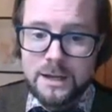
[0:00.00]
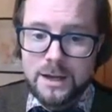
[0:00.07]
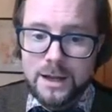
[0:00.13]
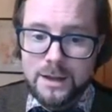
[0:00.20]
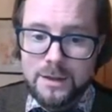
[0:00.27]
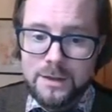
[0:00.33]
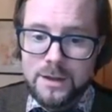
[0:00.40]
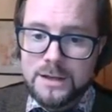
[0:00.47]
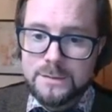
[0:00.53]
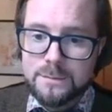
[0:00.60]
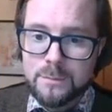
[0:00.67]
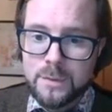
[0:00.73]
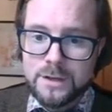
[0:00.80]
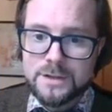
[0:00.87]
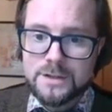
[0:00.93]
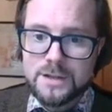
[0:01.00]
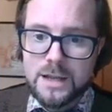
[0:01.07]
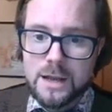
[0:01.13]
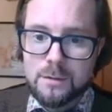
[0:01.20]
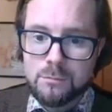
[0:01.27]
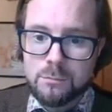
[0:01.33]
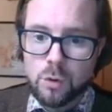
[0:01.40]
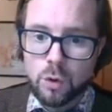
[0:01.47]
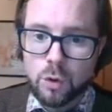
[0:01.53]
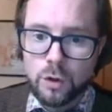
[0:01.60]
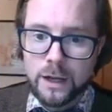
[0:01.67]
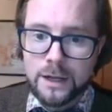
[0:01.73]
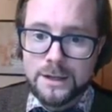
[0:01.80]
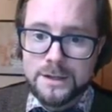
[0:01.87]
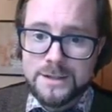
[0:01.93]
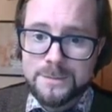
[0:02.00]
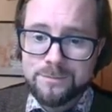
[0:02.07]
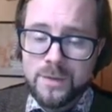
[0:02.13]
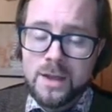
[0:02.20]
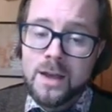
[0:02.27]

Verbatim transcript: in these misty mornings.